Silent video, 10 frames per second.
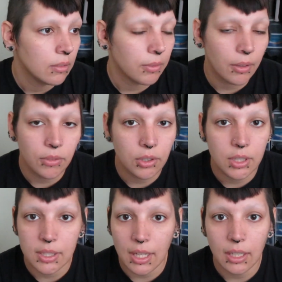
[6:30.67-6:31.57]

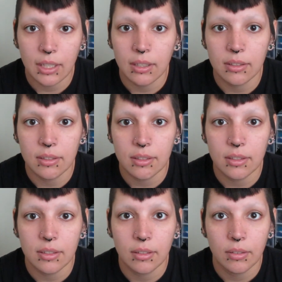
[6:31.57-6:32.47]

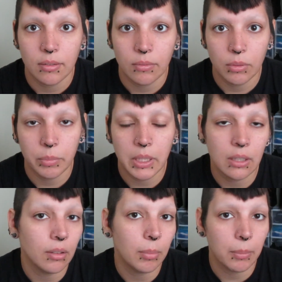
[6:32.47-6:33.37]
5/32 would be a
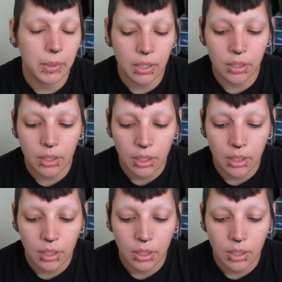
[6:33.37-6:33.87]
little bit bigger.